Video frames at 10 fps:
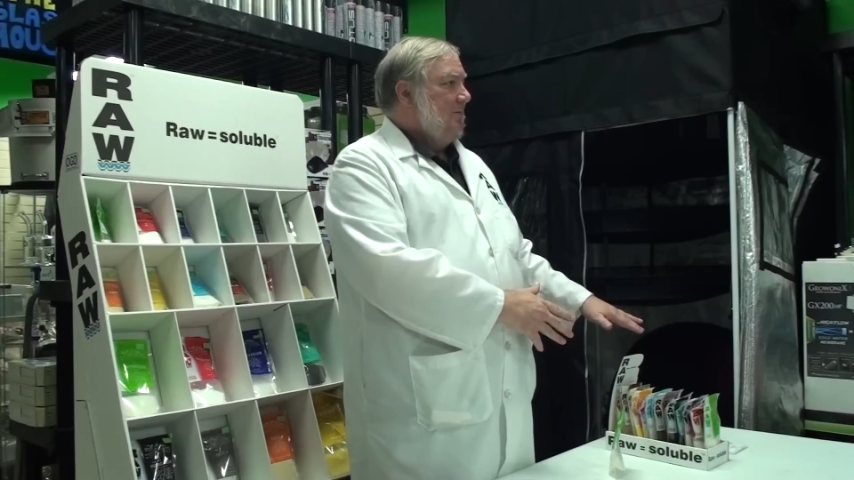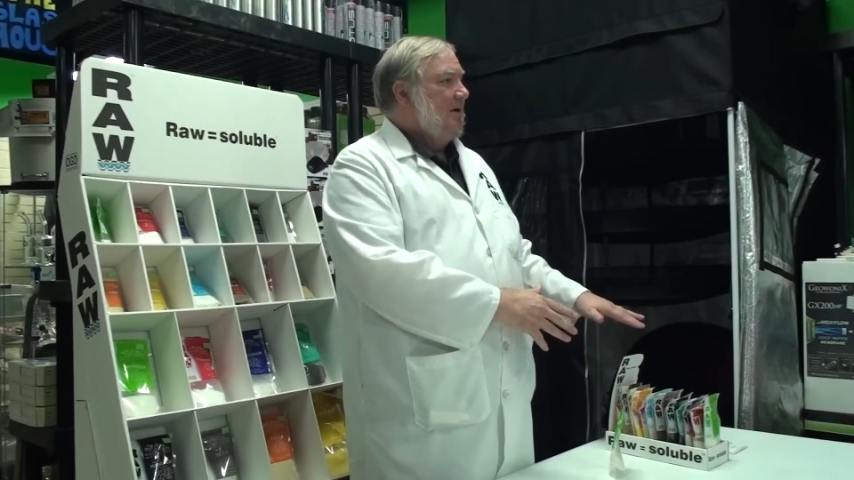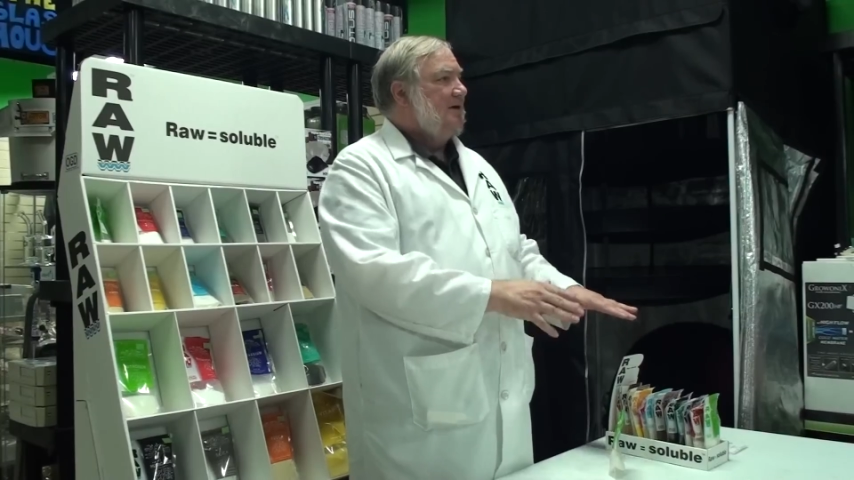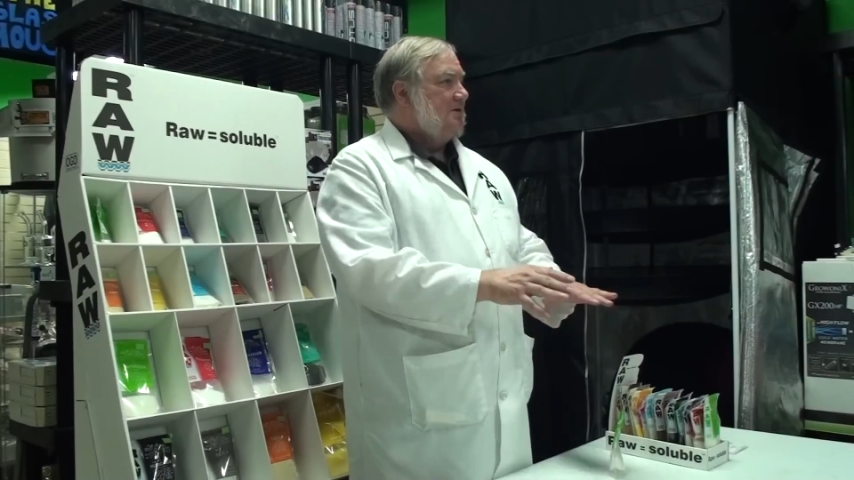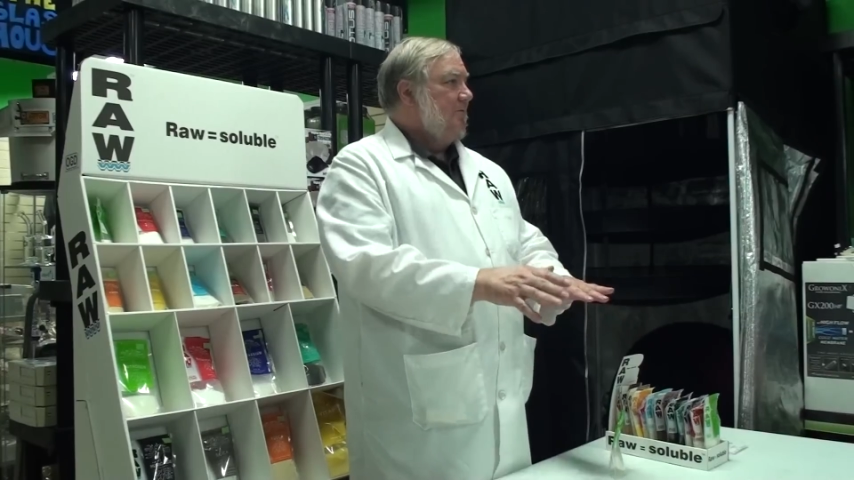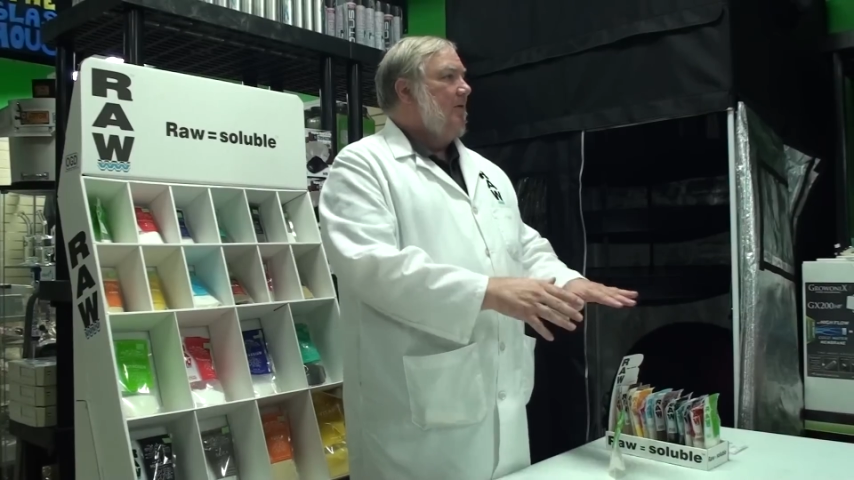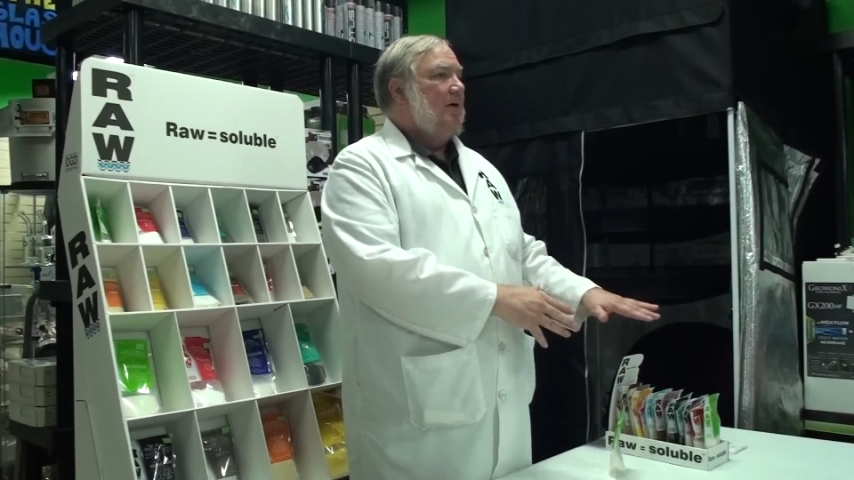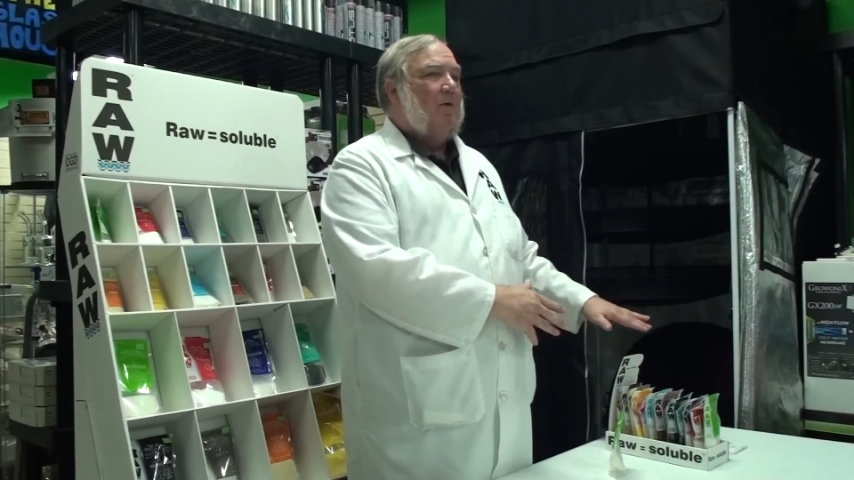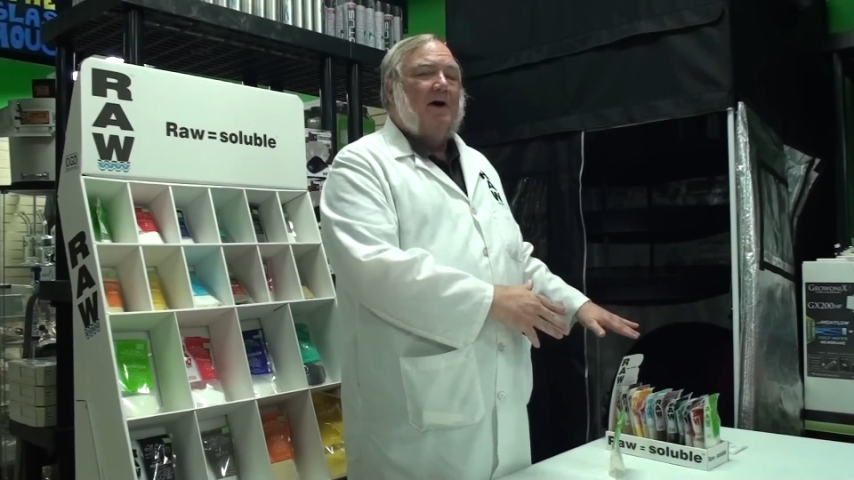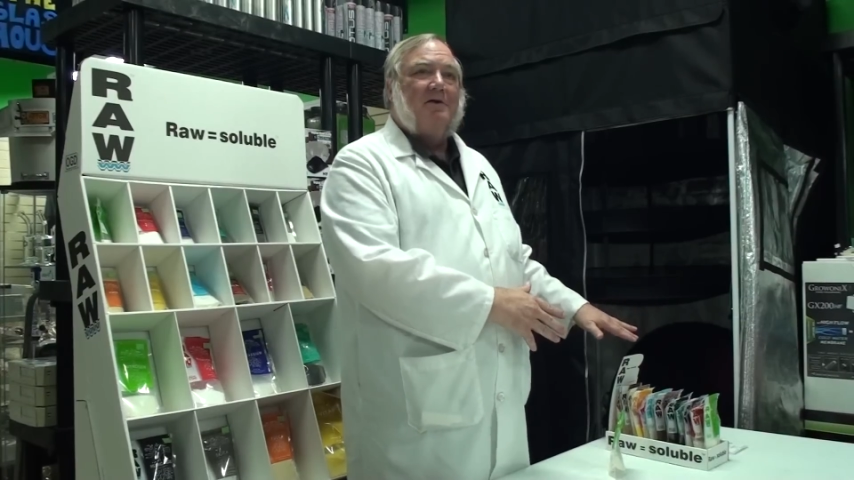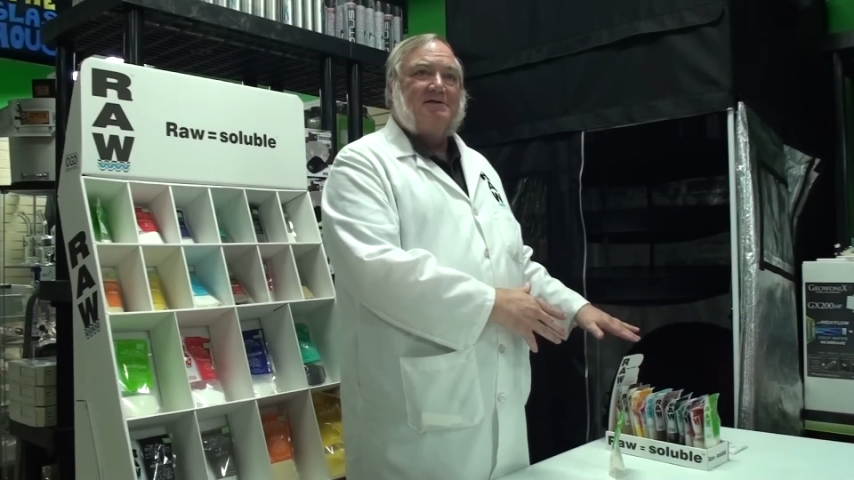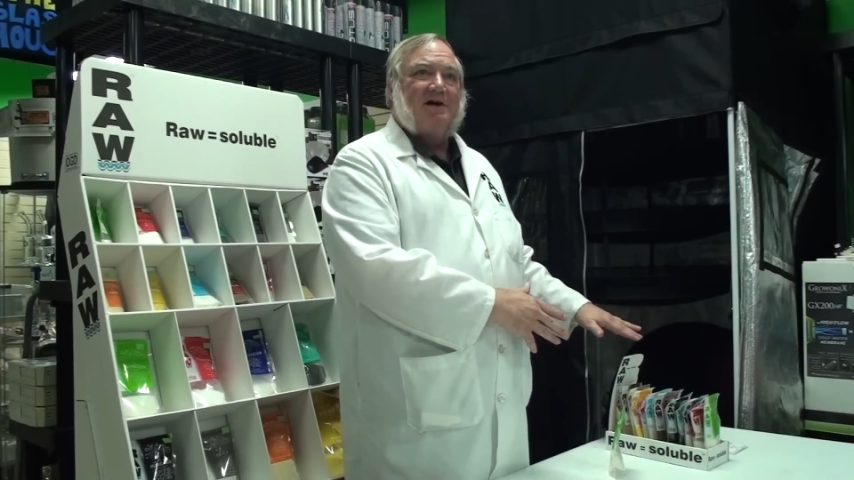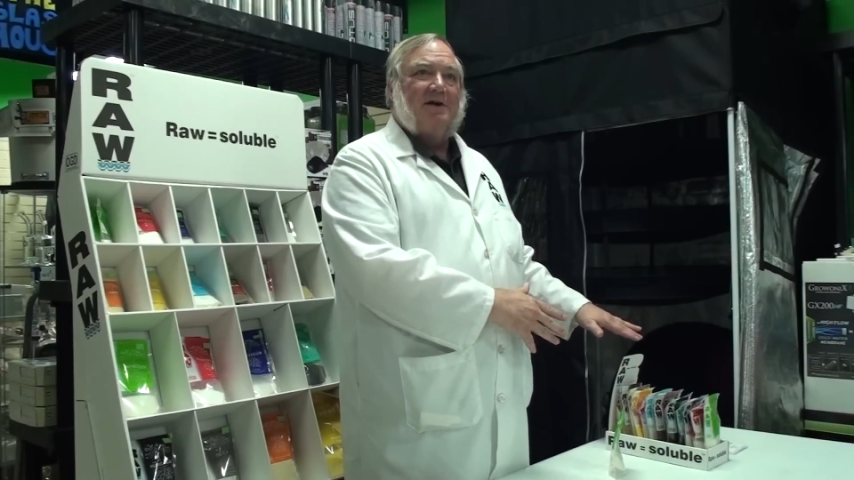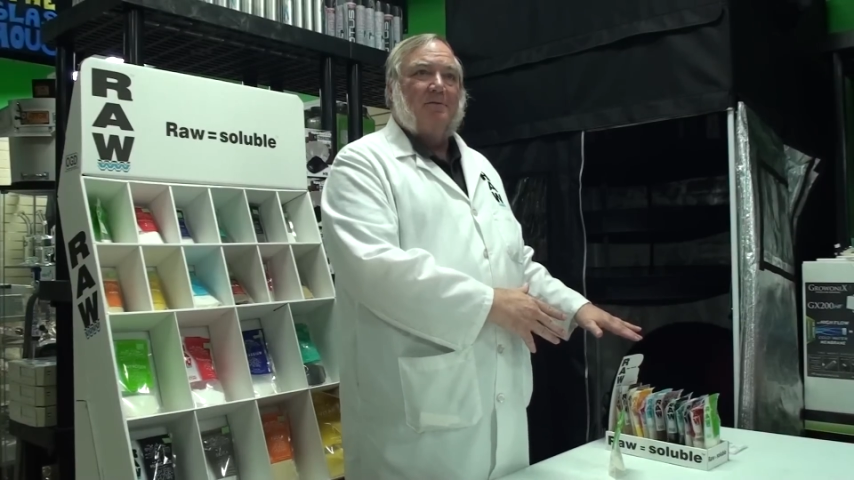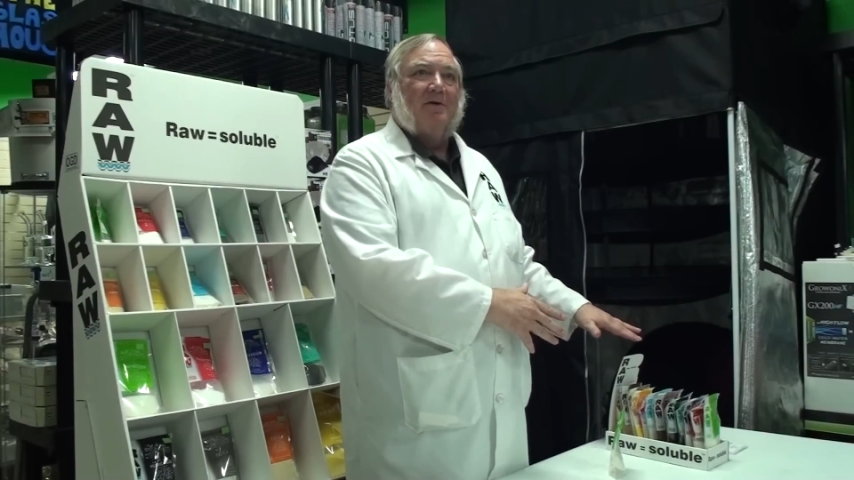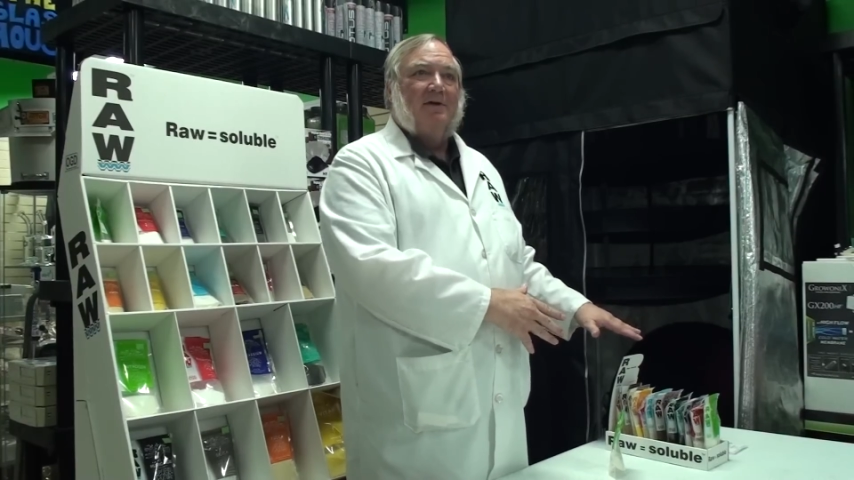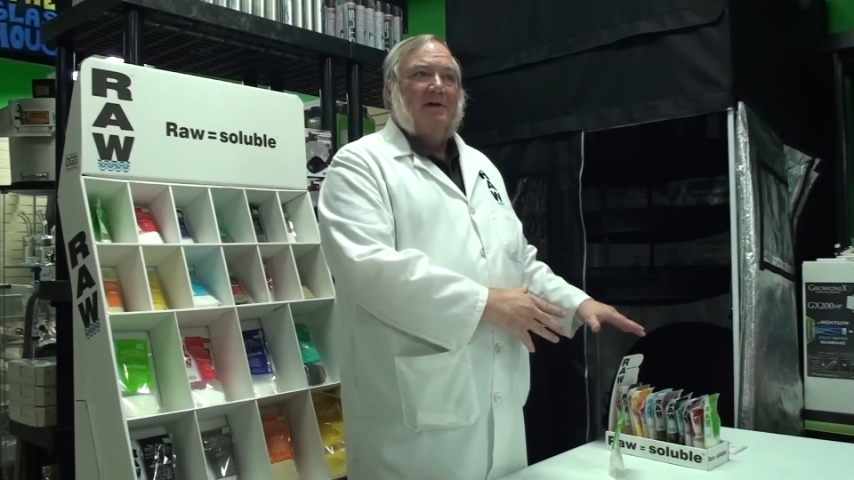because because they're very water soluble.